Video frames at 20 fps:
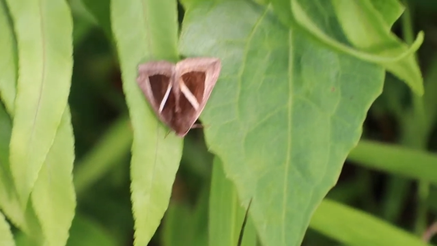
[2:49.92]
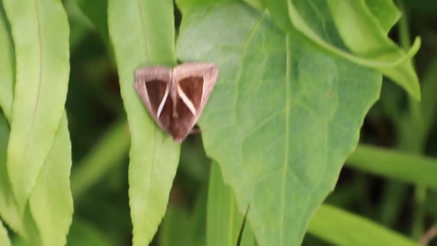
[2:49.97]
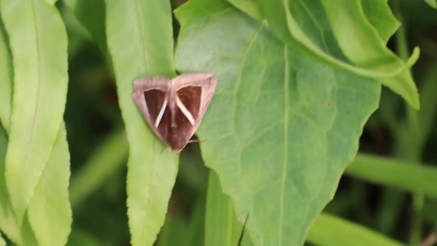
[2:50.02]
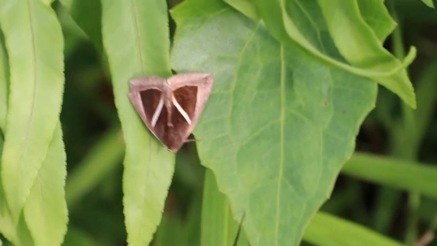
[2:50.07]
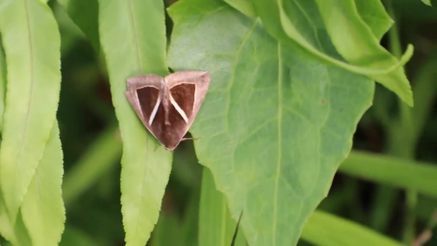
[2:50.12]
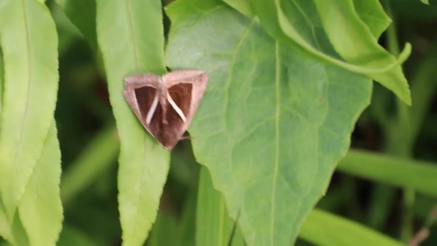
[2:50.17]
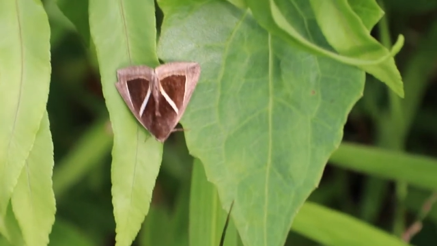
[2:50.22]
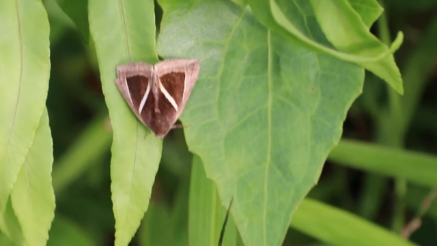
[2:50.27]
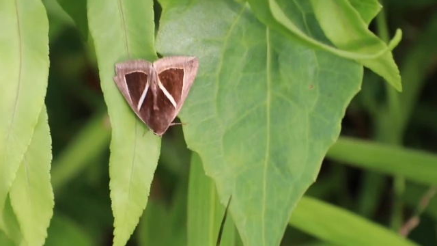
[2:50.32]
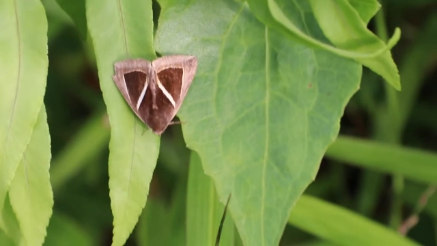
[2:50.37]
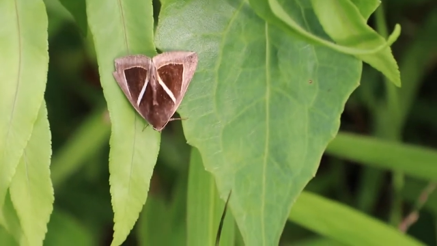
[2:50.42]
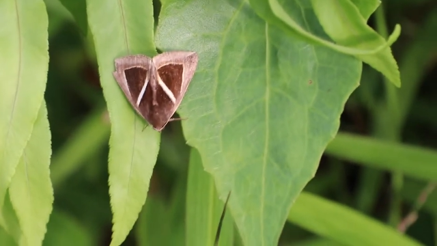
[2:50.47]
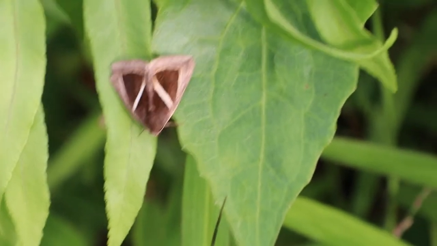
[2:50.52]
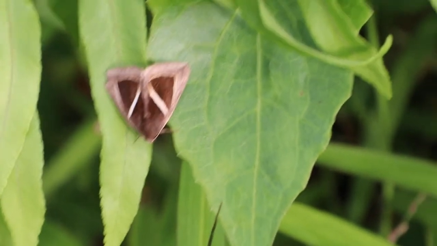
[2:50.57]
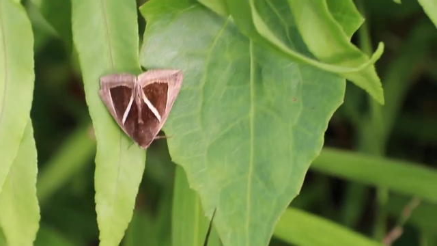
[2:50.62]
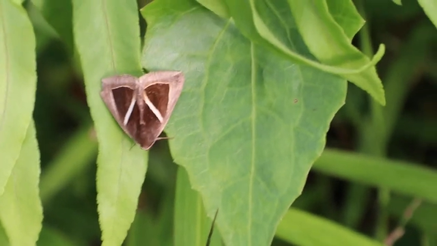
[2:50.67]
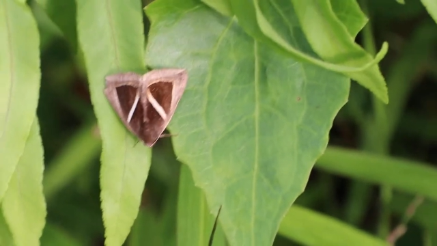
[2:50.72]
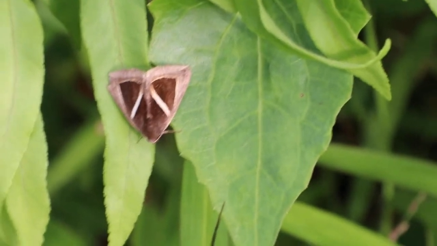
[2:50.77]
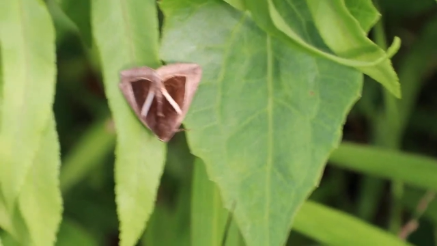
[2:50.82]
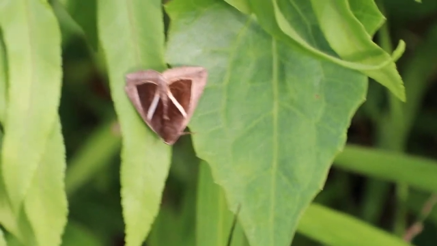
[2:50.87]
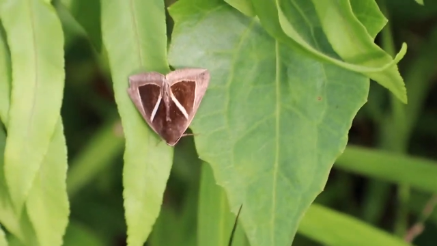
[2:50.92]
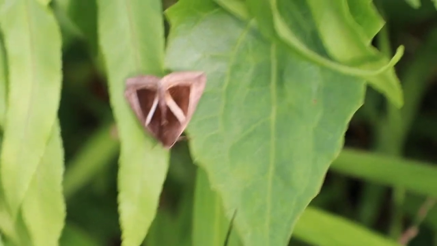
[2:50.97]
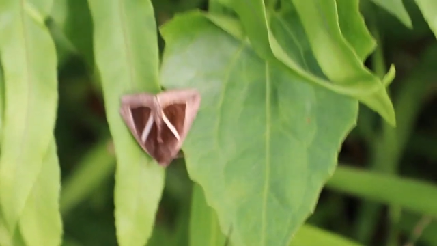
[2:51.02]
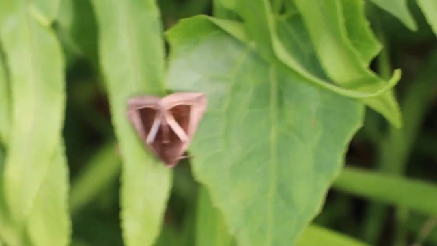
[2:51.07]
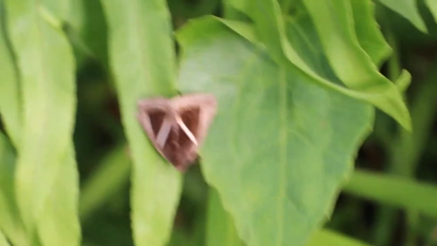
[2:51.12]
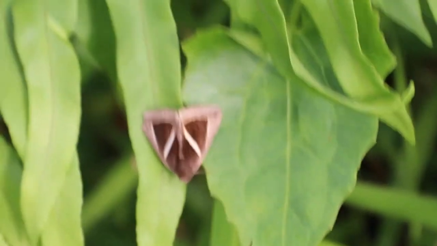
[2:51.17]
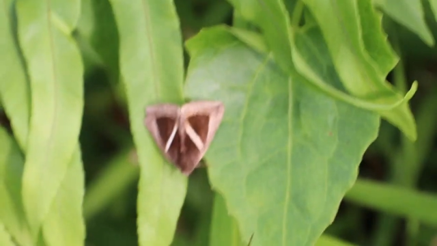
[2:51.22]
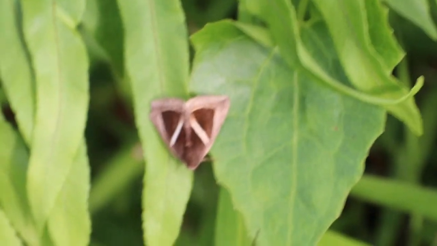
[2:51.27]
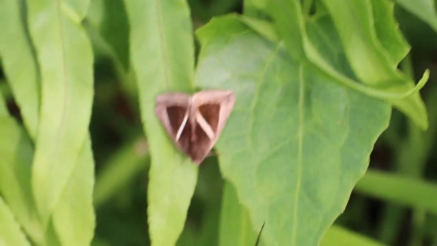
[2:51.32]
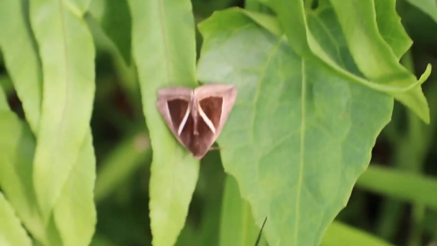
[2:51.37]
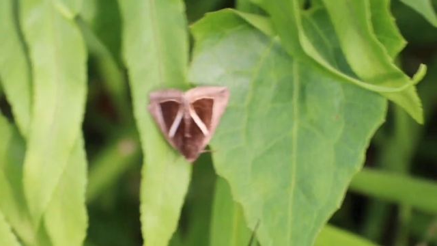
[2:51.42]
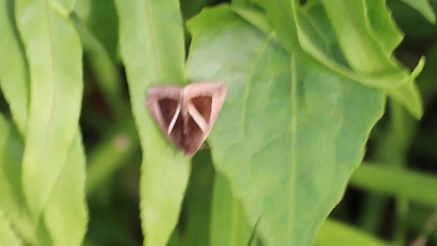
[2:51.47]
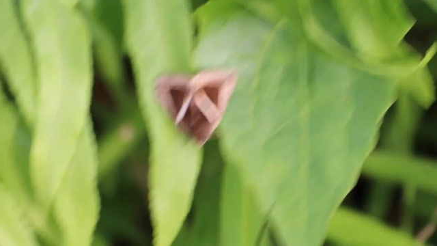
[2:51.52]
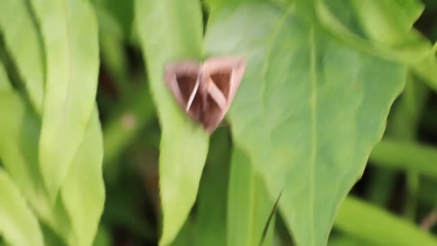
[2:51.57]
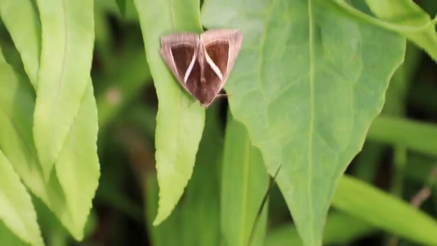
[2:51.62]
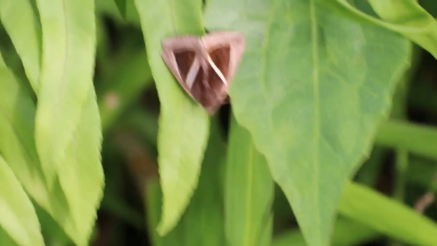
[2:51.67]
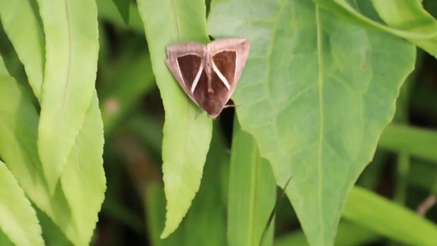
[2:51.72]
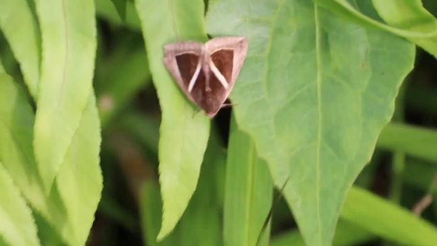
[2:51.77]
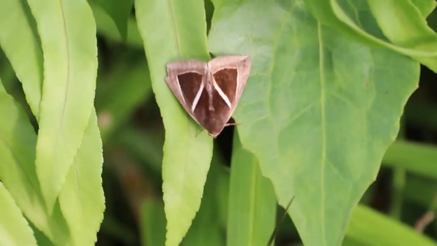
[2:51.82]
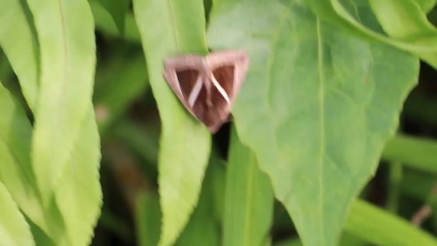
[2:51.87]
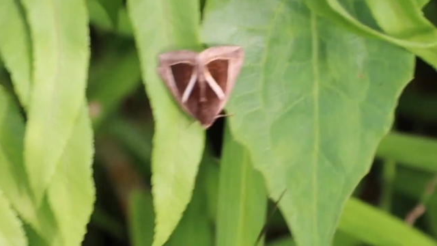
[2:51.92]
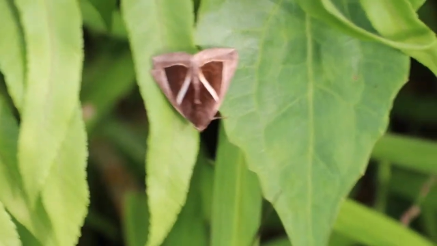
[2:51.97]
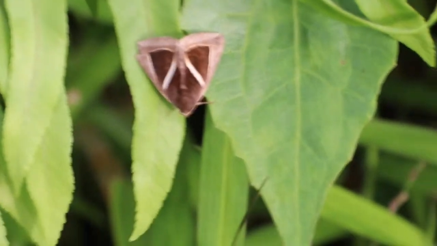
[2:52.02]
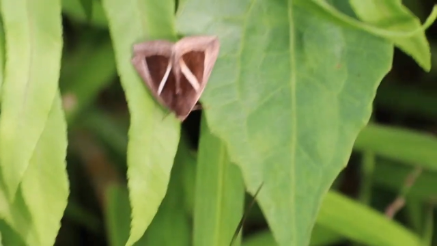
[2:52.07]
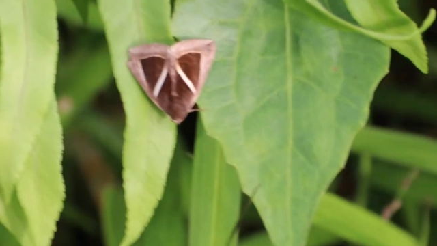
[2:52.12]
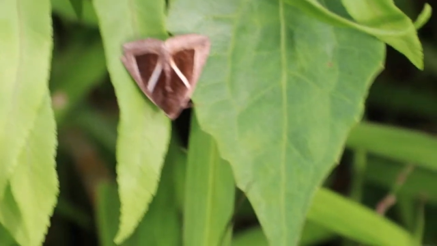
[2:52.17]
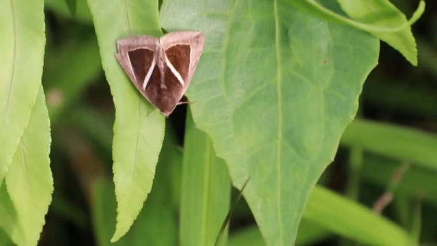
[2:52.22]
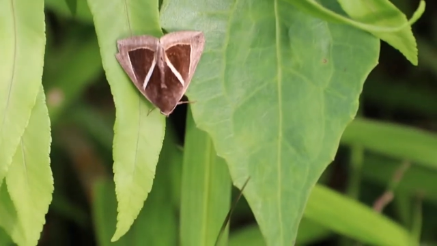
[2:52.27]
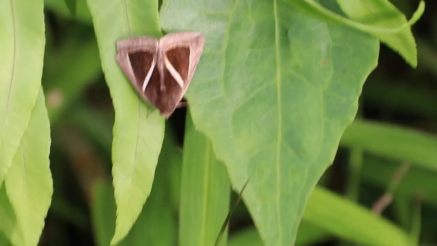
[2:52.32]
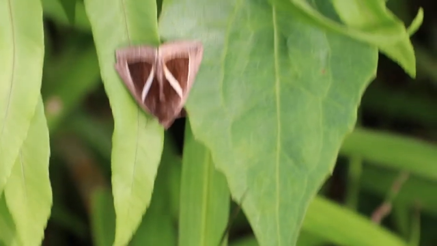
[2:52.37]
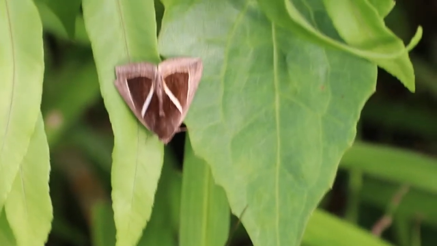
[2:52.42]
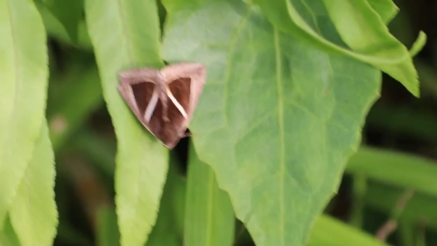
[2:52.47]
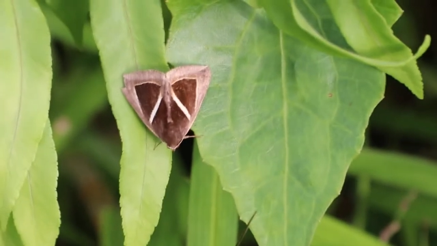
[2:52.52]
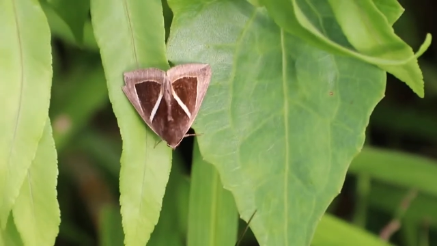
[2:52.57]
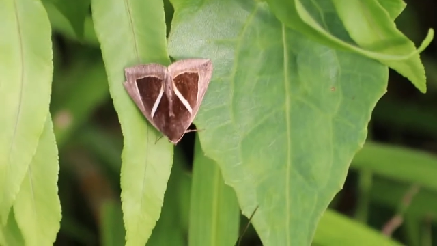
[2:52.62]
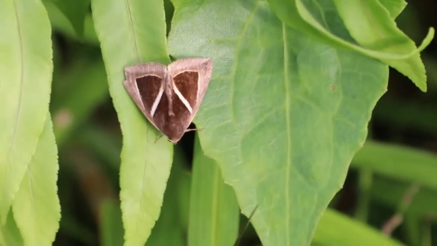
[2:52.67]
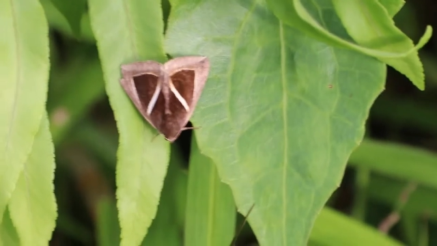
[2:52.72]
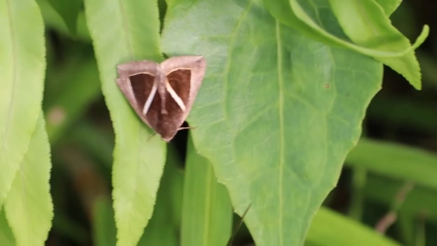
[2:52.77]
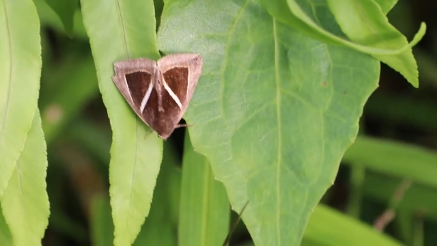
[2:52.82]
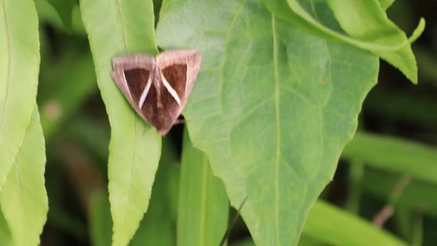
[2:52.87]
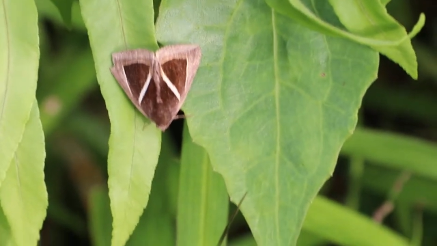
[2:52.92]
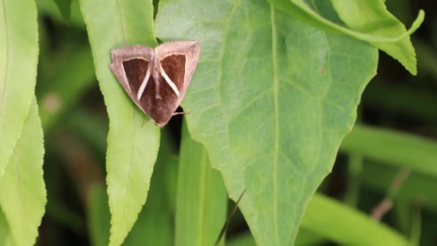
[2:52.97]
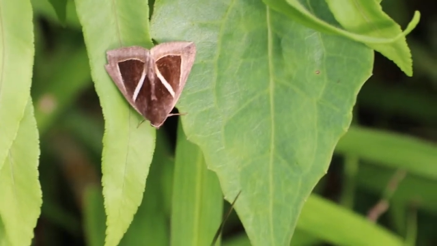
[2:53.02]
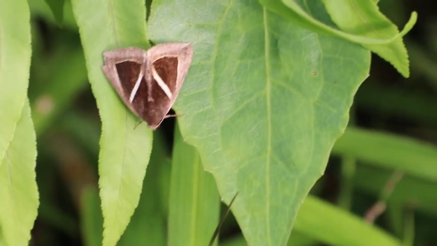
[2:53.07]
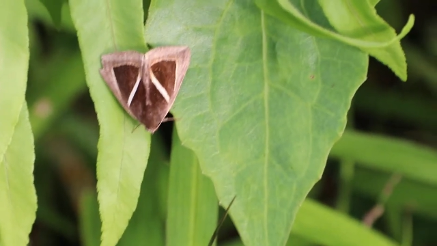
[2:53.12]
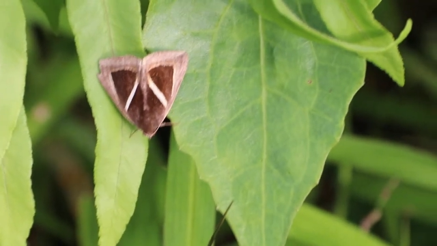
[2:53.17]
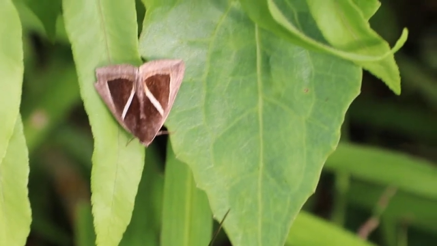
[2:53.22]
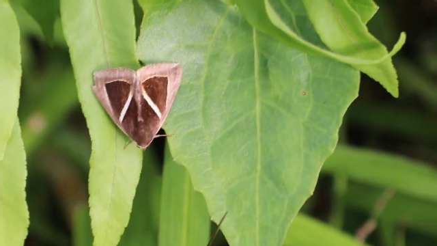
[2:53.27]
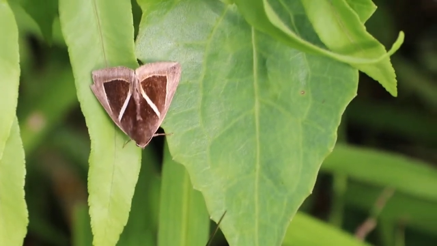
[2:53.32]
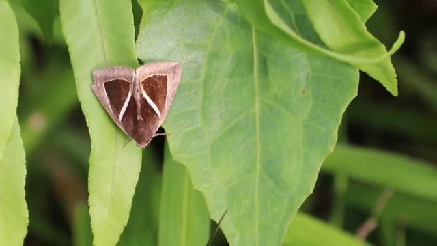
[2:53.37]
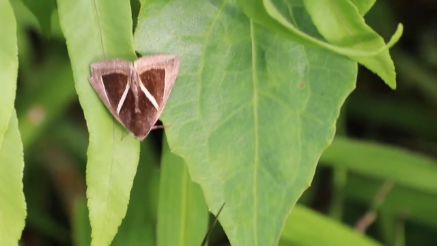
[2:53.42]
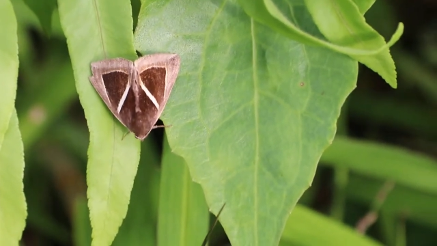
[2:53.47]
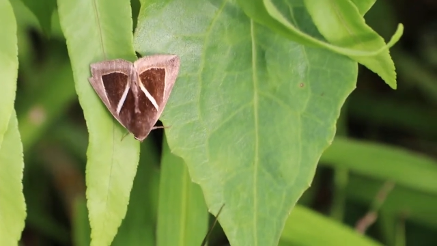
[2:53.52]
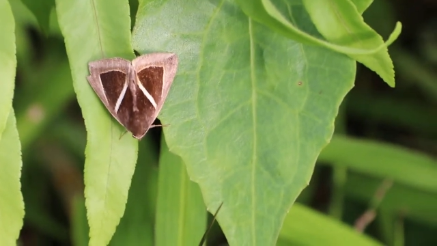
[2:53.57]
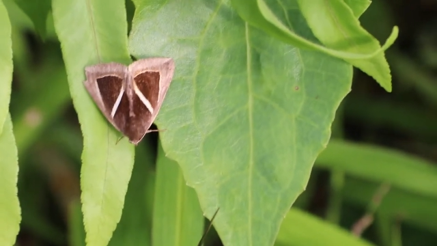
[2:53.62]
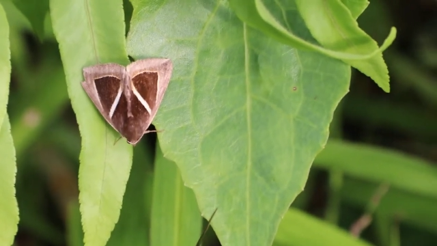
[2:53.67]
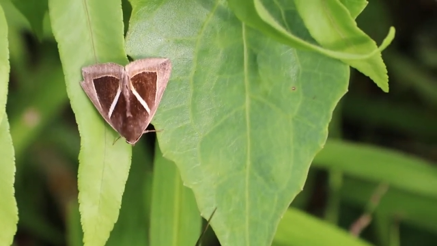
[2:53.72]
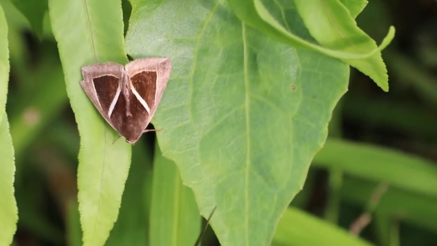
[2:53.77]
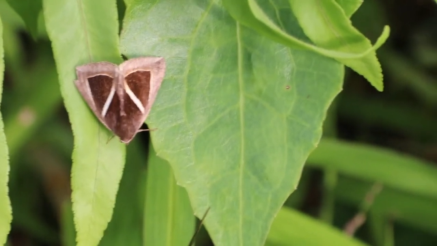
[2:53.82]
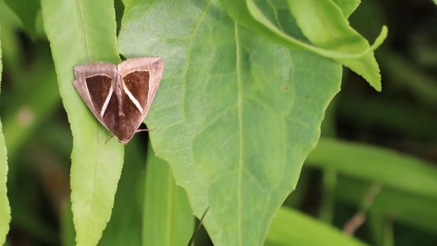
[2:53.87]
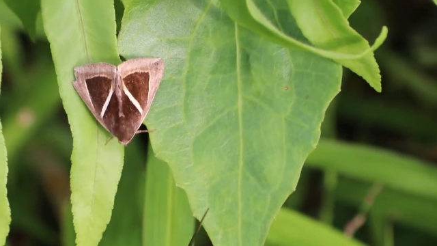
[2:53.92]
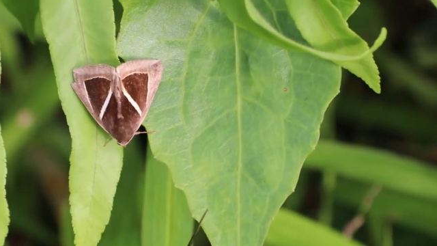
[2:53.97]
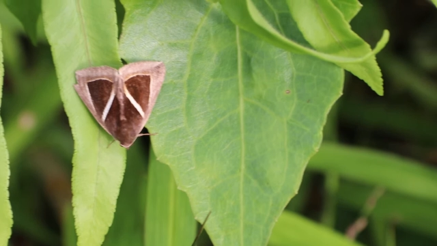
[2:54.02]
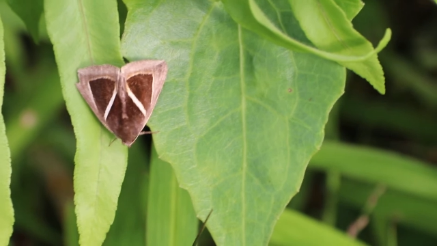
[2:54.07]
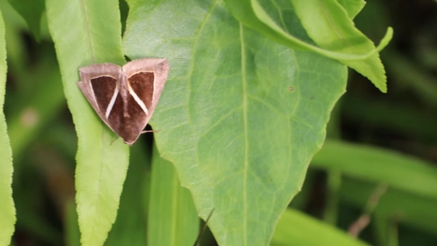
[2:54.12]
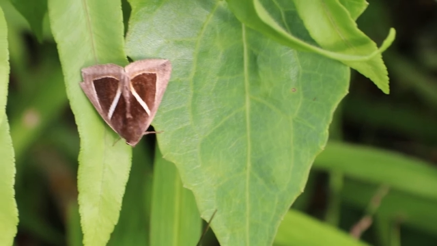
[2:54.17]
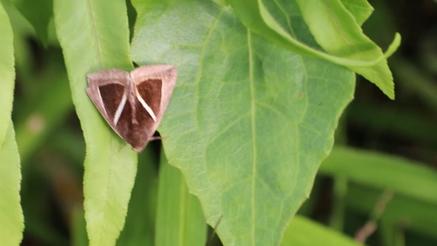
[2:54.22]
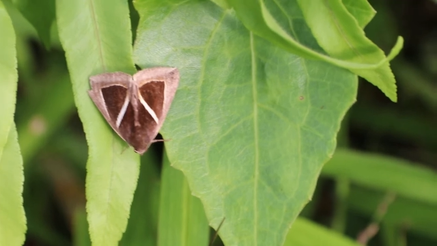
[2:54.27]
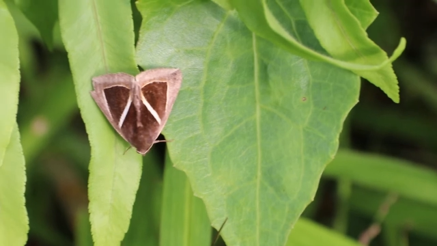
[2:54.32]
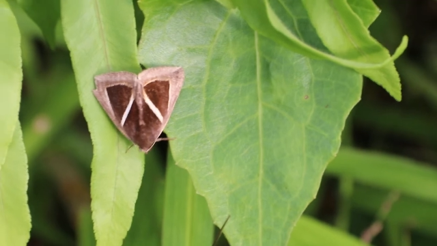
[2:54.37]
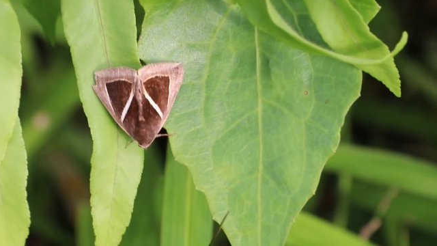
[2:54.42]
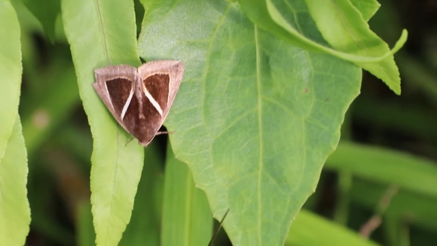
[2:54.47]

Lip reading: [unreadable: no face in view]